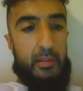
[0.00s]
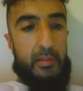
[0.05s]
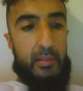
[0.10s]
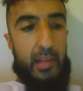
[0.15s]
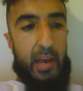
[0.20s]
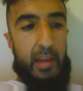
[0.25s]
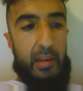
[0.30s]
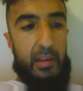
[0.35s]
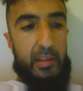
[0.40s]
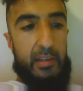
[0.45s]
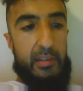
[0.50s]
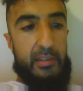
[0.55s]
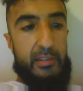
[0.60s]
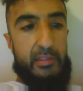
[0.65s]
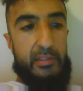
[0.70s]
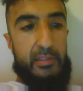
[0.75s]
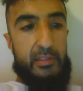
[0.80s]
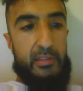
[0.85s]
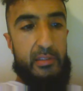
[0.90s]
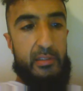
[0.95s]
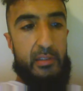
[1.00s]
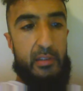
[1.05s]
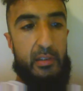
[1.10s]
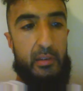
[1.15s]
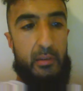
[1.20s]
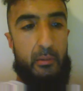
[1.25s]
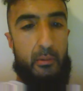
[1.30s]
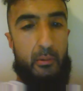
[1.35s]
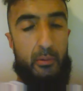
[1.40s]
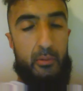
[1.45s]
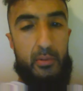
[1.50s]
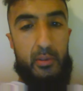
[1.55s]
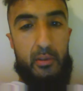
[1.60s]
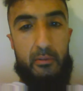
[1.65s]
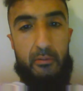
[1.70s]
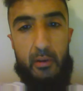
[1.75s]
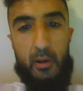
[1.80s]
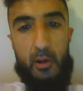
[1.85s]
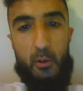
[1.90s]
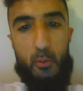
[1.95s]
that is only
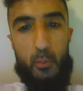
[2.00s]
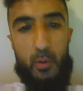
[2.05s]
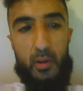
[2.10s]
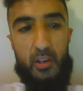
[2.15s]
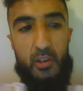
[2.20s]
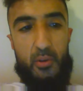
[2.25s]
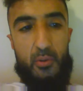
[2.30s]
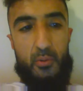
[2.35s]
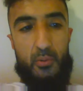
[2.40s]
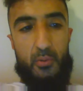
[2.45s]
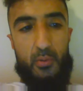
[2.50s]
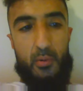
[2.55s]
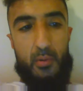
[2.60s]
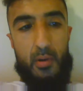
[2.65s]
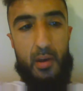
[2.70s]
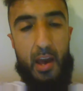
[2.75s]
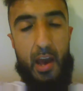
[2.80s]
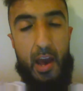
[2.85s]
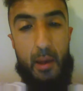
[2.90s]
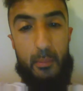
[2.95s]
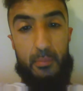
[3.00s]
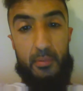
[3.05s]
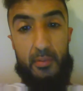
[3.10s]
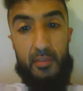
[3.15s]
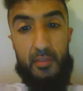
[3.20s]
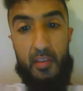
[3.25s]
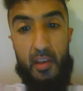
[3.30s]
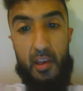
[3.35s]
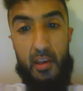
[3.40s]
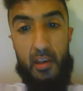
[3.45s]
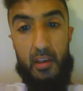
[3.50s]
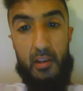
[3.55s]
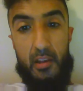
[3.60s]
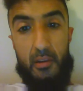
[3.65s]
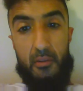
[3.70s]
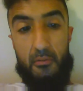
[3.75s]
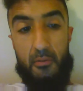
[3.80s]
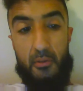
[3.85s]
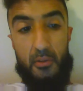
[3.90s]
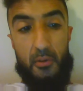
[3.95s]
felt when you abstain
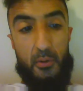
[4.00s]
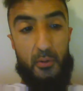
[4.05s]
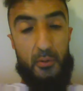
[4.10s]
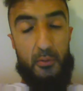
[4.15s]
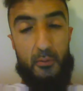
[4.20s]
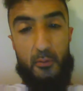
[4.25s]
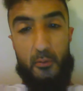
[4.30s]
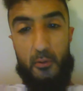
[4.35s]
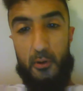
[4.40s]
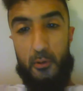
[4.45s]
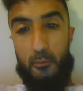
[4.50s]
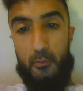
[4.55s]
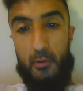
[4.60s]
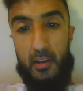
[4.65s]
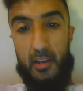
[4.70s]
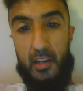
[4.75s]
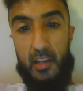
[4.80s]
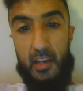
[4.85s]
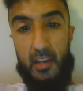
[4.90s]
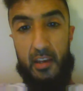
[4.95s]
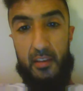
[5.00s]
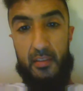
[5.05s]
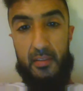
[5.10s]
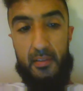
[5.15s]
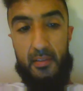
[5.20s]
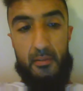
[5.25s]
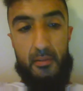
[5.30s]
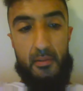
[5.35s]
for those 41 days,